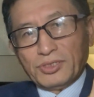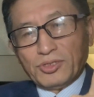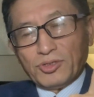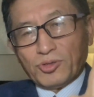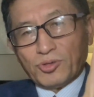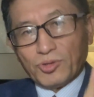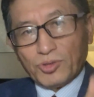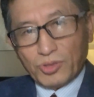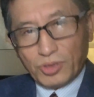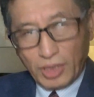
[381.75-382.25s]

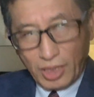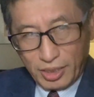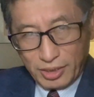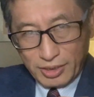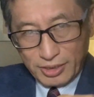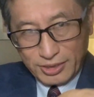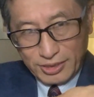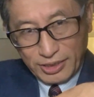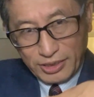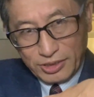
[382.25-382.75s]
or on
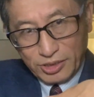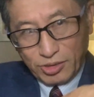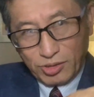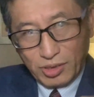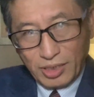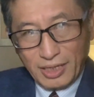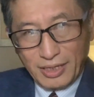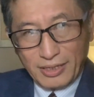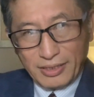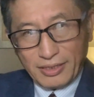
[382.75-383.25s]
the center
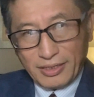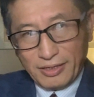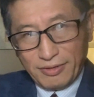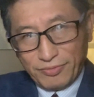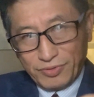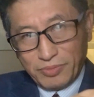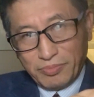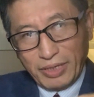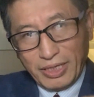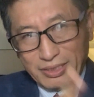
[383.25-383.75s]
line of
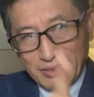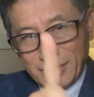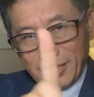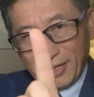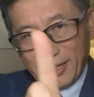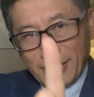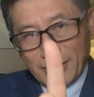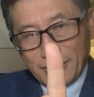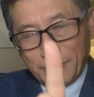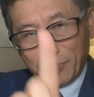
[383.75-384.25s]
the main
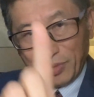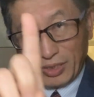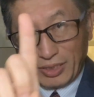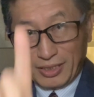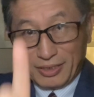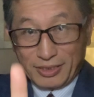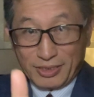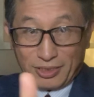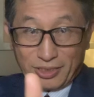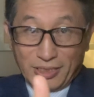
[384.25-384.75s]
deck, but
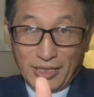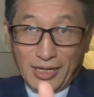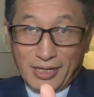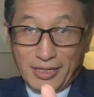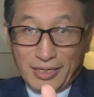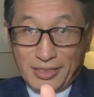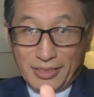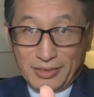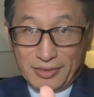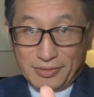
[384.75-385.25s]
on the
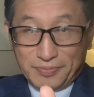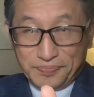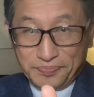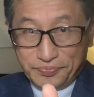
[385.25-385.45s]
side,